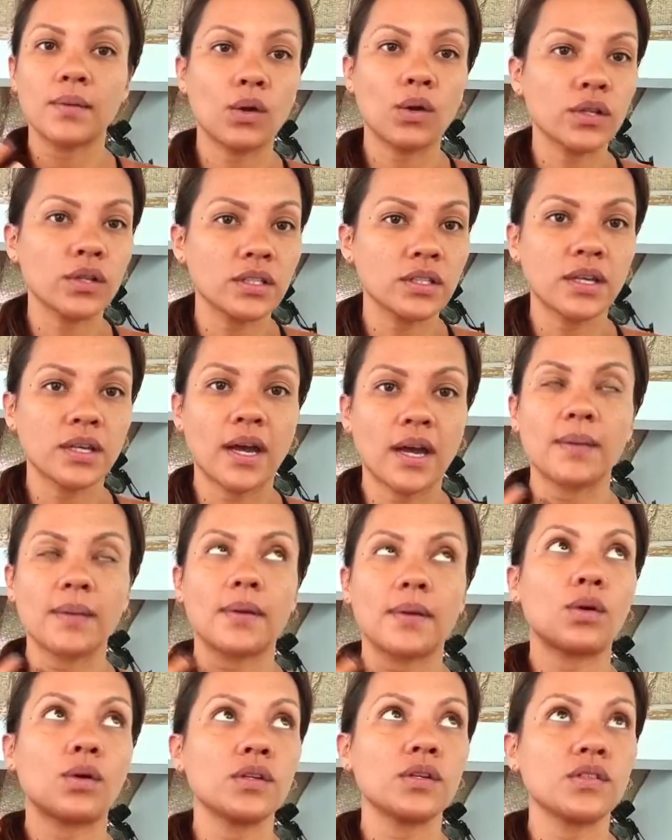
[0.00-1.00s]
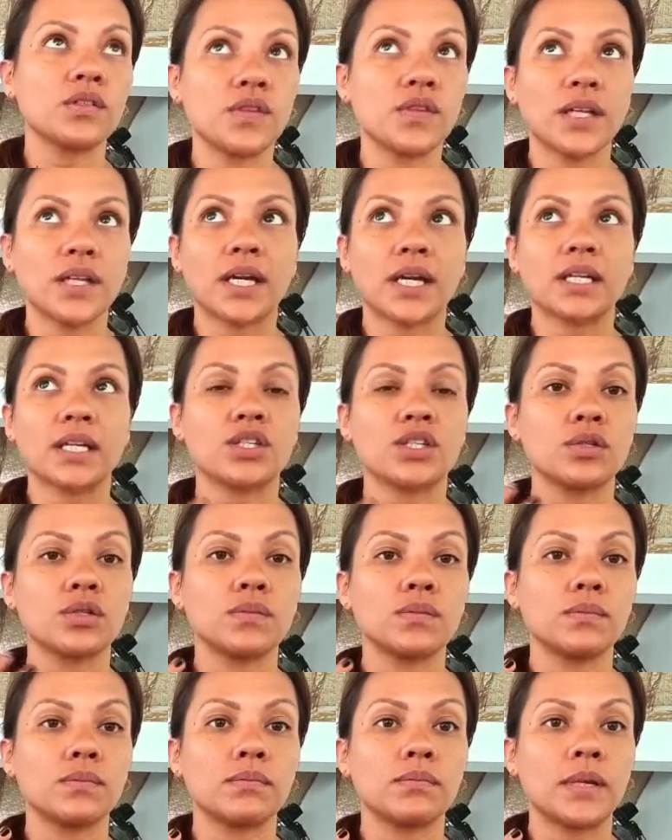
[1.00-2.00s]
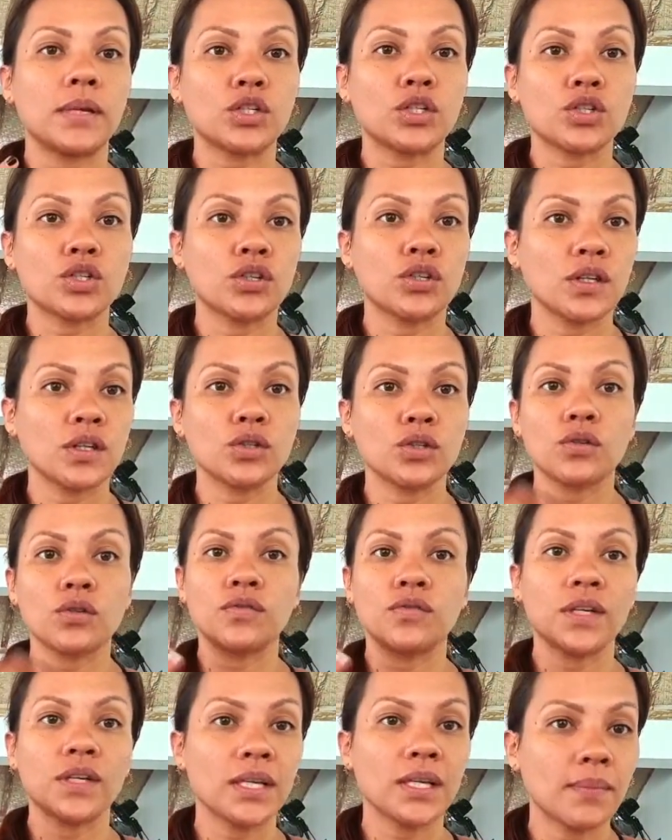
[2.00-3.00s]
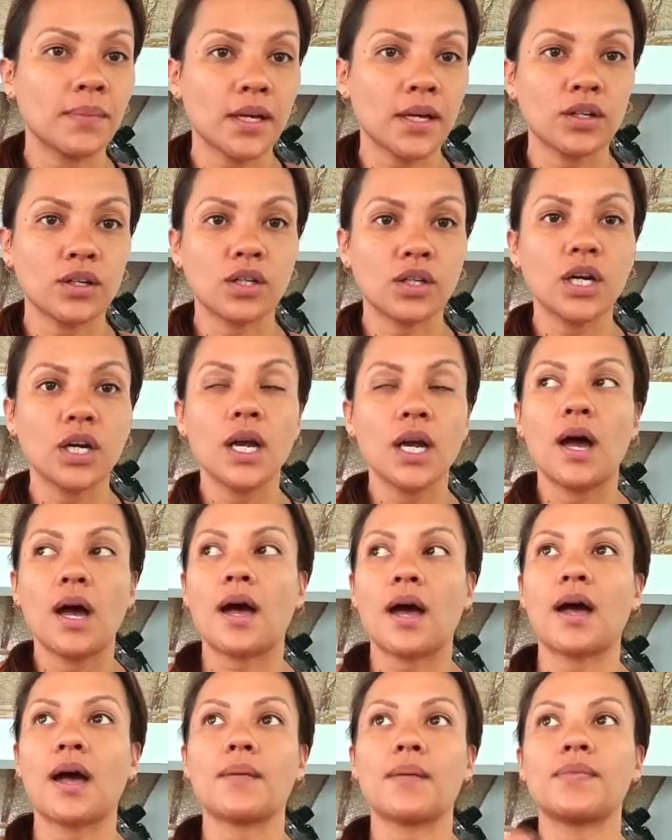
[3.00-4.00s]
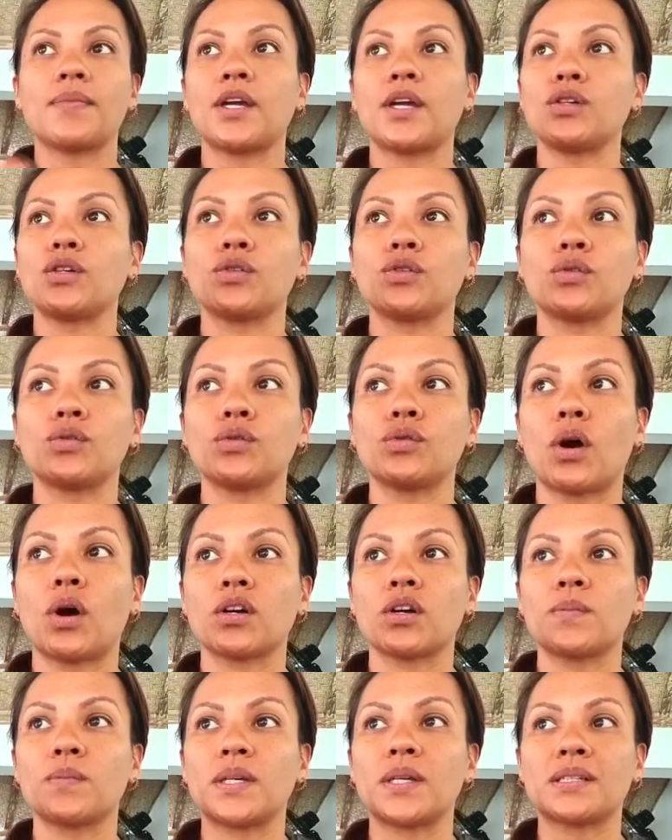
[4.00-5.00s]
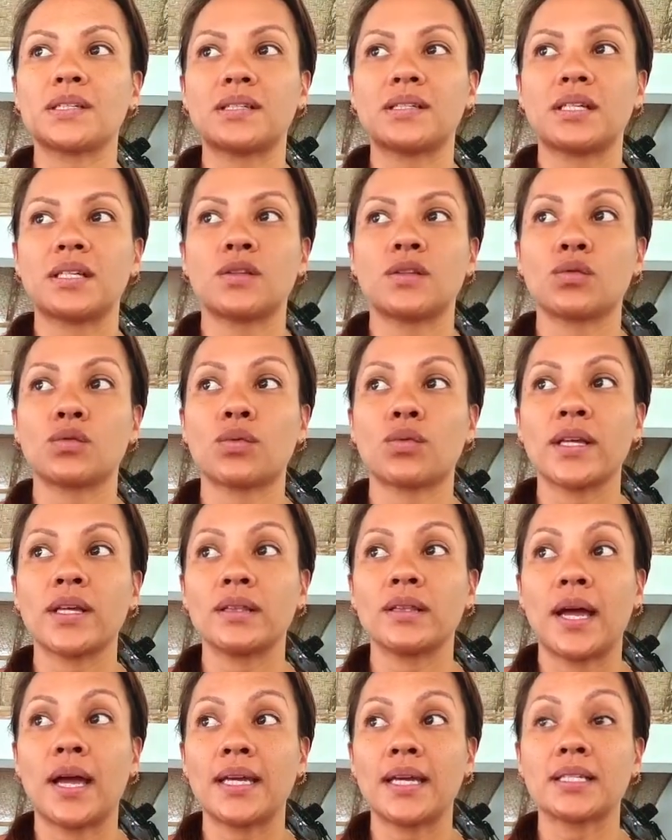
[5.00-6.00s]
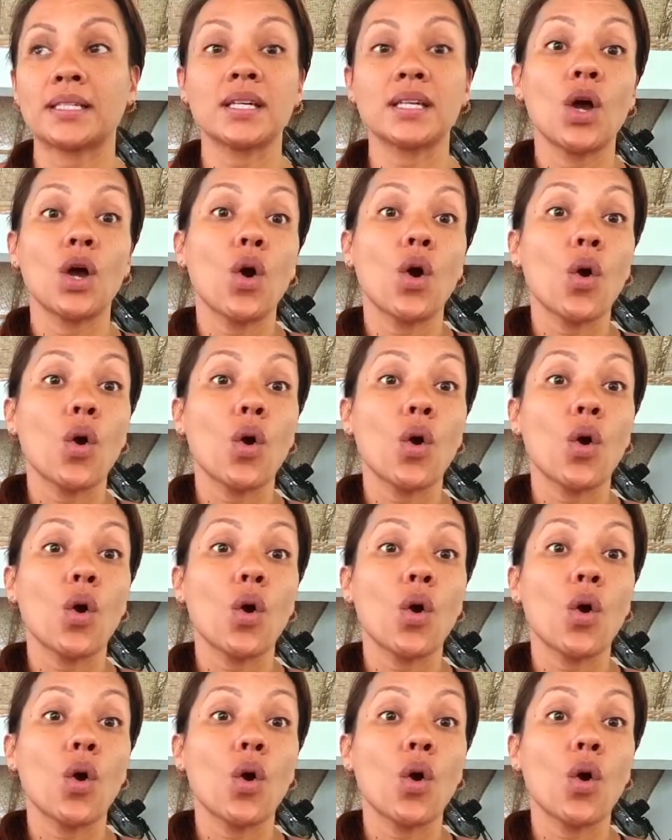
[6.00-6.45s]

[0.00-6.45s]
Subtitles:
I always feel like I need to make sure that you're feeling better, that you are being seen in the right light.